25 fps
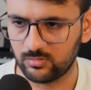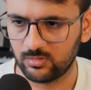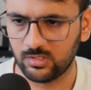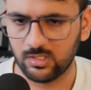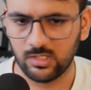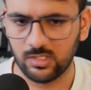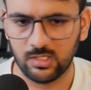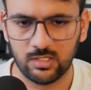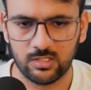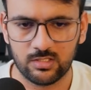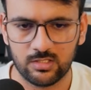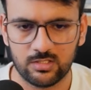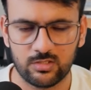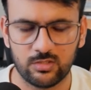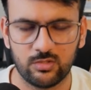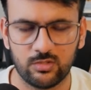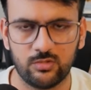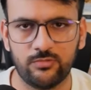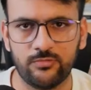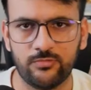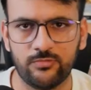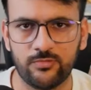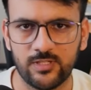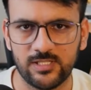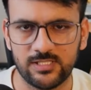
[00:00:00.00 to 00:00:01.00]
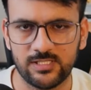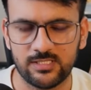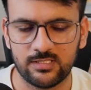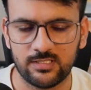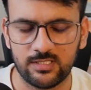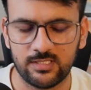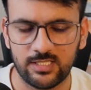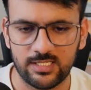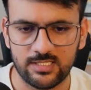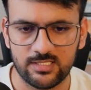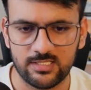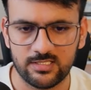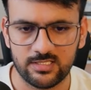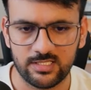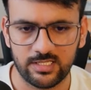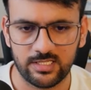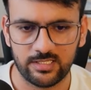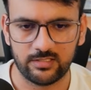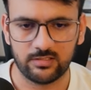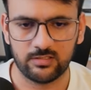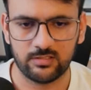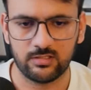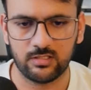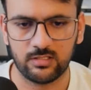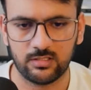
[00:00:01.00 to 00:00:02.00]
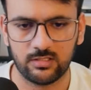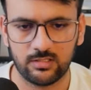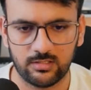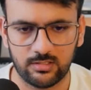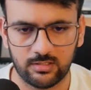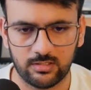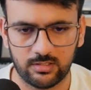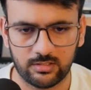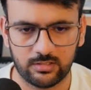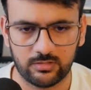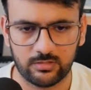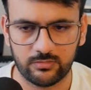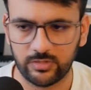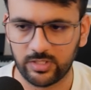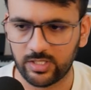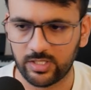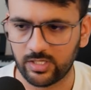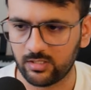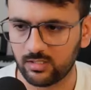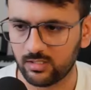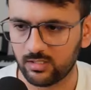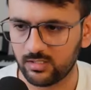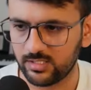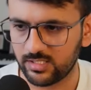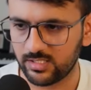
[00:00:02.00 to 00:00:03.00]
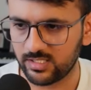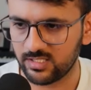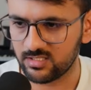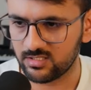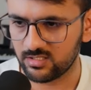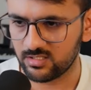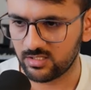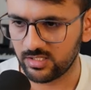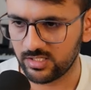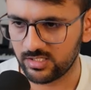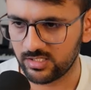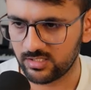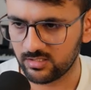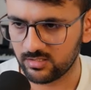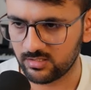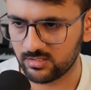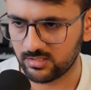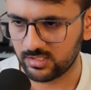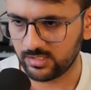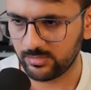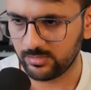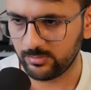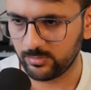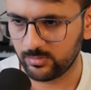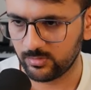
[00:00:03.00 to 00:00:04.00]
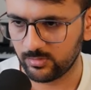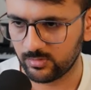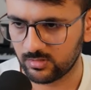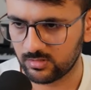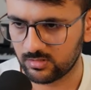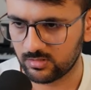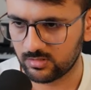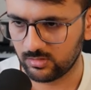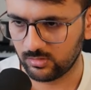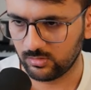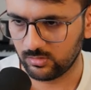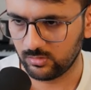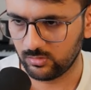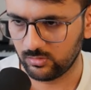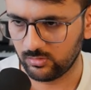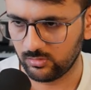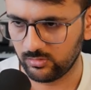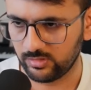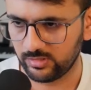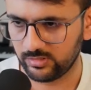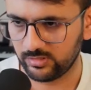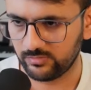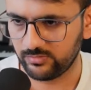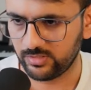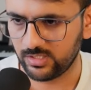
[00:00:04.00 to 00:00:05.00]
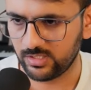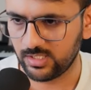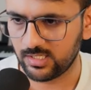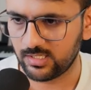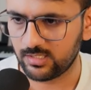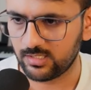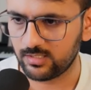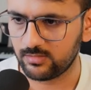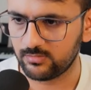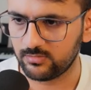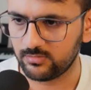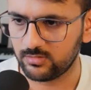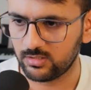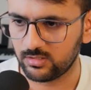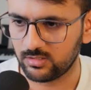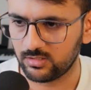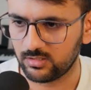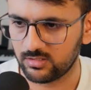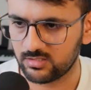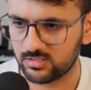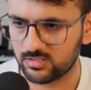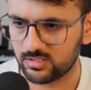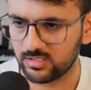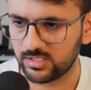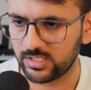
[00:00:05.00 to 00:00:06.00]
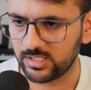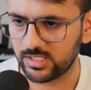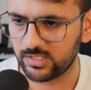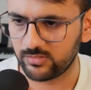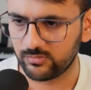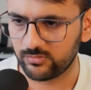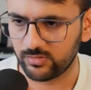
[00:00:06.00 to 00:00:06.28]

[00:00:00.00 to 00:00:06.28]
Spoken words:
So first, let's check the Twitter content generation step. So we have the generate Twitter